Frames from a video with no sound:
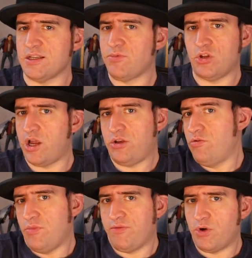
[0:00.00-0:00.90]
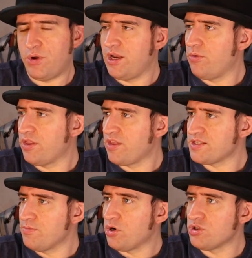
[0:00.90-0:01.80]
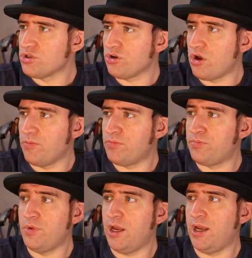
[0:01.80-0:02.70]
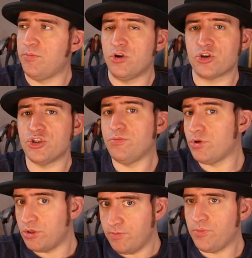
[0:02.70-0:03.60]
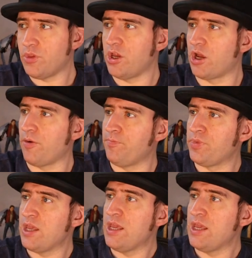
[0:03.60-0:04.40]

I have no idea whether that's important or not in production, but there you go.